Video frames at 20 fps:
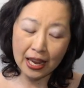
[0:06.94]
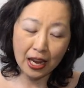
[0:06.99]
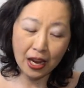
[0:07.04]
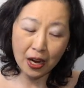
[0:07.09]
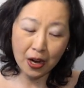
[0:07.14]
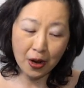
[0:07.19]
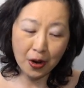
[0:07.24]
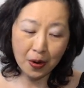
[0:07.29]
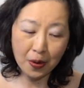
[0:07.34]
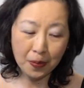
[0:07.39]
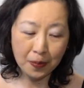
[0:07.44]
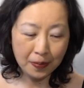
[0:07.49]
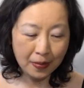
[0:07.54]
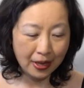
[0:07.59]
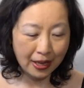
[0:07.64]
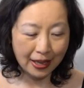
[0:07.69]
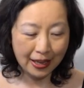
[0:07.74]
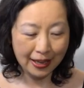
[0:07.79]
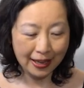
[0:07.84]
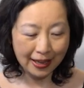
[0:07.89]
hear
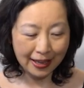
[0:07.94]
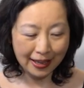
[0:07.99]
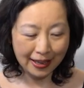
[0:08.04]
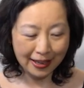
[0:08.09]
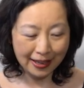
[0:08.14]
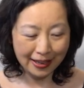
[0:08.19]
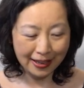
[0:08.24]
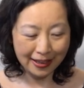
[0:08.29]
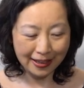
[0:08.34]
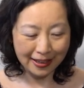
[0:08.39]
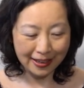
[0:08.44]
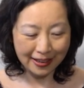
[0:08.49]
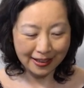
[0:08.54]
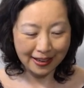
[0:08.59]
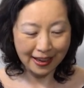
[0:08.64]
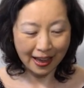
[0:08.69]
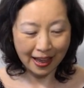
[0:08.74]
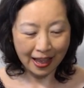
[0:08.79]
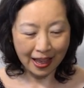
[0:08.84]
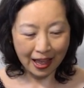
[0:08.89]
me.
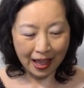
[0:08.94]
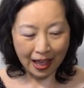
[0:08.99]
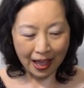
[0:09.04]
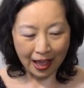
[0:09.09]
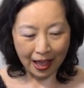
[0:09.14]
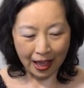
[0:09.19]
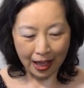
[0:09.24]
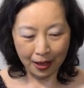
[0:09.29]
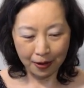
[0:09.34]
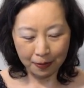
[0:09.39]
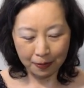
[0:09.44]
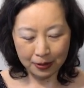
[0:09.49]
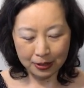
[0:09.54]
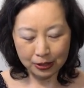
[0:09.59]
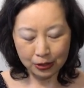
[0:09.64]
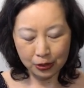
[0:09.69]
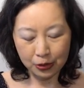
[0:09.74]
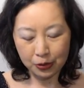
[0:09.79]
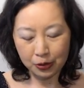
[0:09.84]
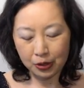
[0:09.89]
I
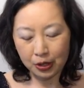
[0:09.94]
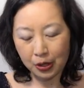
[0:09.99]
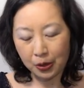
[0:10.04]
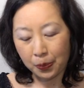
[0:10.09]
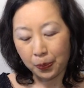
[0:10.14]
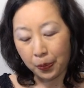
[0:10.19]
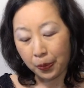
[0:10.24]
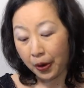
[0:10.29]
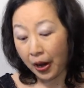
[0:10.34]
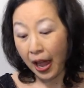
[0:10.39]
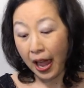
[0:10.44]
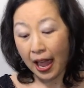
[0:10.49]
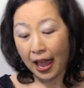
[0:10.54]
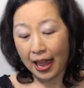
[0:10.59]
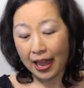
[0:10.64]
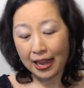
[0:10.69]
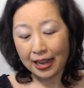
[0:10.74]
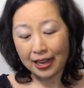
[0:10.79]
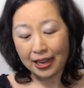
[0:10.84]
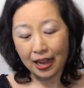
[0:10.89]
want you to
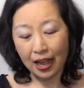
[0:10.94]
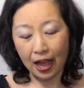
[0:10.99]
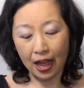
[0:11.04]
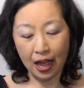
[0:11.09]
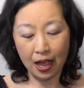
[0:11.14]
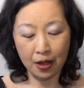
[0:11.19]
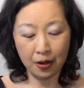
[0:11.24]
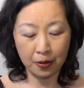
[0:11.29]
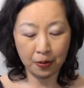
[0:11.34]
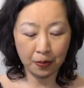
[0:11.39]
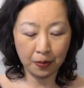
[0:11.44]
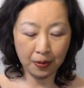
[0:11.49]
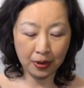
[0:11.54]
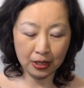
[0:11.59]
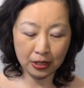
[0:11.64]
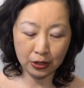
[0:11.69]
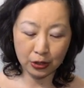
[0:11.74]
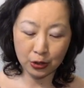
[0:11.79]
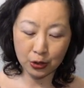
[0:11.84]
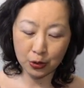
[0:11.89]
pray, I
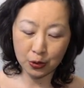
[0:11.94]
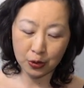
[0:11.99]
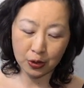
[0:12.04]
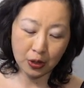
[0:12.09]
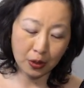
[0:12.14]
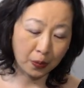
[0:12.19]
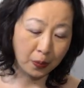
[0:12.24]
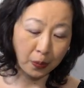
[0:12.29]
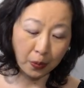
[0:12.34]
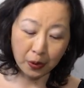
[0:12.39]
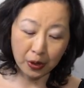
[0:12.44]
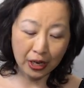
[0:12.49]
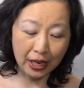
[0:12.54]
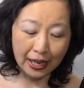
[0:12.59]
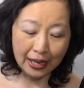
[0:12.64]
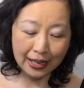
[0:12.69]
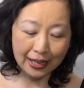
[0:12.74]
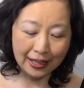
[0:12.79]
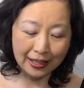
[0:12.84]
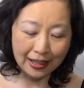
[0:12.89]
want you to
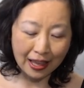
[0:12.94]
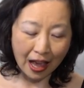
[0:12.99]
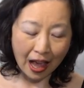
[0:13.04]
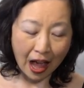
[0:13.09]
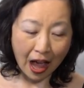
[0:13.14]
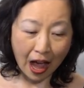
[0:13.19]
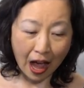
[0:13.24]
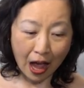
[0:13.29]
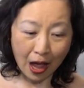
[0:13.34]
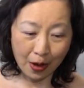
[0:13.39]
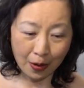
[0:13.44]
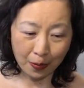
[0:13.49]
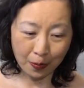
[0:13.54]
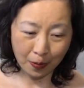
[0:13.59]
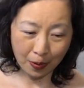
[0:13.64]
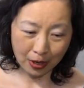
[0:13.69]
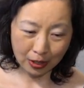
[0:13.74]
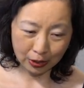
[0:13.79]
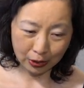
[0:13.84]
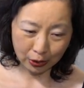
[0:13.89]
breathe,
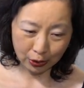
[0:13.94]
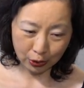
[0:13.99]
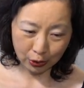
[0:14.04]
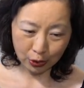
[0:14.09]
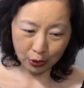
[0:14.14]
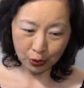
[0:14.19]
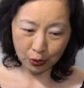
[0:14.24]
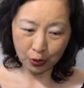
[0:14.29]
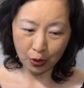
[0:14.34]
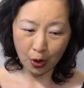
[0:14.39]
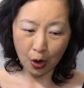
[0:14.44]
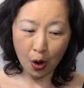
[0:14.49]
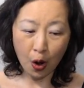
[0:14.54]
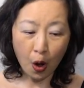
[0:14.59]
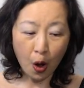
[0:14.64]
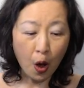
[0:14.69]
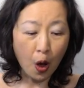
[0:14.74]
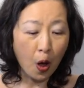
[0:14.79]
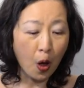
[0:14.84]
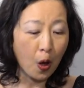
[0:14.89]
I want you to
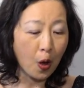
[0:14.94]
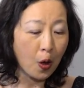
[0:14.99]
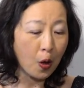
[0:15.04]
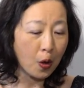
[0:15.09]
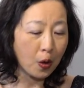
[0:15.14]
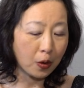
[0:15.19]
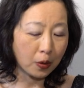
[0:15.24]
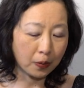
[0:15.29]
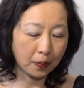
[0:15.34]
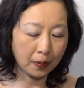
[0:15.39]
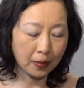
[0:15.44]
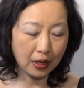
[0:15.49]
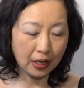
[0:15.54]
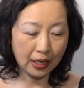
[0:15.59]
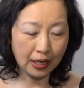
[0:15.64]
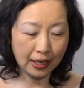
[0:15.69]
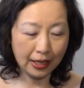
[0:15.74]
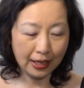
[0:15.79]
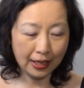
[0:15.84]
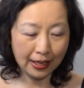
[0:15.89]
hold
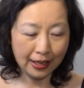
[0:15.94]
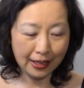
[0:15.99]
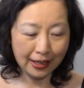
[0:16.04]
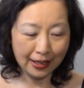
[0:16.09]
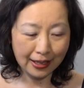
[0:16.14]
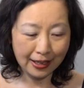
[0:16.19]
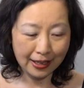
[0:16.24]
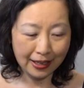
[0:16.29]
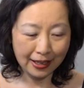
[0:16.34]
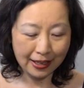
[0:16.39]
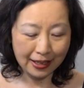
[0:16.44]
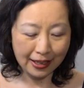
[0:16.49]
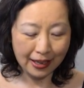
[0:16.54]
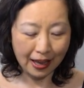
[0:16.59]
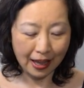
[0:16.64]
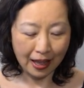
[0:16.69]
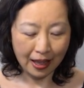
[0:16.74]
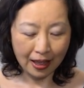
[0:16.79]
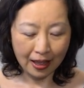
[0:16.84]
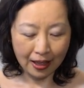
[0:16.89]
me.
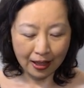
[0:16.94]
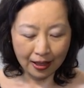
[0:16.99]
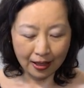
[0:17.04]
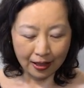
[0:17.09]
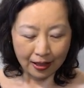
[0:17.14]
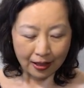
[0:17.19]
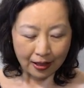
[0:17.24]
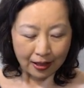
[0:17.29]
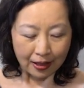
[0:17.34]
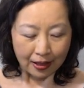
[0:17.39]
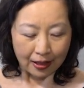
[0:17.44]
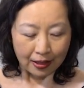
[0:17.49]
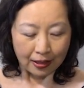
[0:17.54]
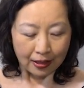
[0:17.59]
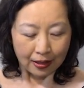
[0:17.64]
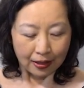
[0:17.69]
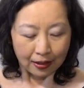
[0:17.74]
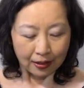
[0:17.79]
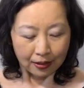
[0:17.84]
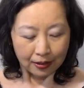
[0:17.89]

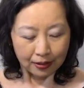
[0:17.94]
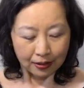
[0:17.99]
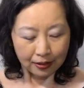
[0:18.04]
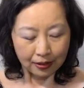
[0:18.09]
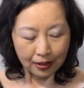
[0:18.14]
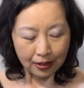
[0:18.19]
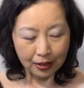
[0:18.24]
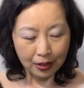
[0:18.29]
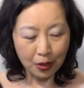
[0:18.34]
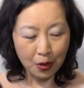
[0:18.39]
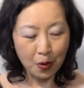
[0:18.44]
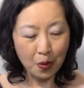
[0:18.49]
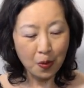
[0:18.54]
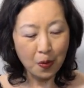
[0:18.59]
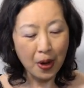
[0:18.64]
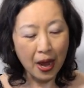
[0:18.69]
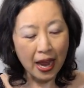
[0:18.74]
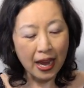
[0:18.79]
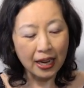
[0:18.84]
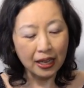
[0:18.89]
Let the
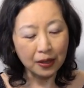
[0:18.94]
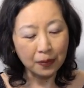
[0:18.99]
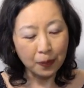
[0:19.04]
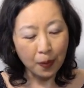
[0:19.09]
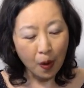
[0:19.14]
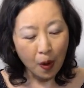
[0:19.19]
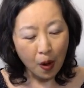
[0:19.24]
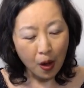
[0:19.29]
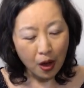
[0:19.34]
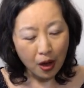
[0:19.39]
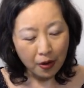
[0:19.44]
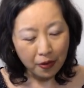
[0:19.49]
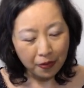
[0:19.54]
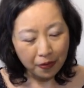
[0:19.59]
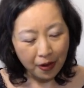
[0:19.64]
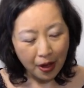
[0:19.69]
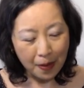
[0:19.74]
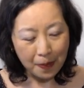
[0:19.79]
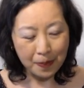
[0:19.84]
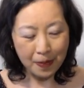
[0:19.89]
rain pour
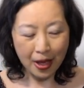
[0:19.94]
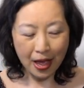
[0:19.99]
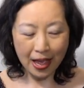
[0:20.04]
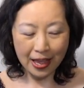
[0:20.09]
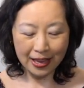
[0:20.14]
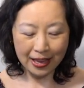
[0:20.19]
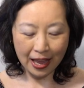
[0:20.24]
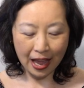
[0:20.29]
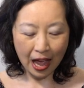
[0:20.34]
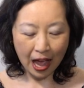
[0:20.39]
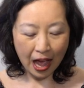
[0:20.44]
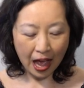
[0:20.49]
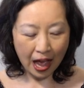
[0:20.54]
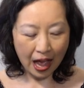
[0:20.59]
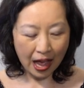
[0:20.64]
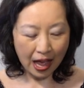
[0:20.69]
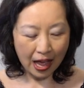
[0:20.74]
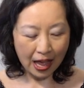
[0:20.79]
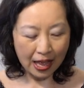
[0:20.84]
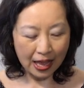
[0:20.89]
from
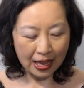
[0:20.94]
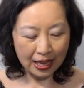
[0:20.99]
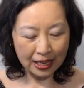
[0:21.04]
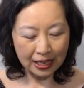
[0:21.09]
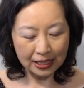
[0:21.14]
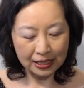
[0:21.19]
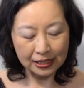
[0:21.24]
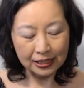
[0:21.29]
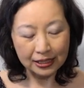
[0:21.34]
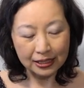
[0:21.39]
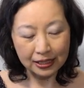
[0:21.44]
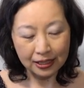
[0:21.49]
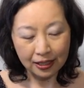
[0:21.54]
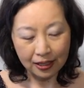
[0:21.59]
my eyes,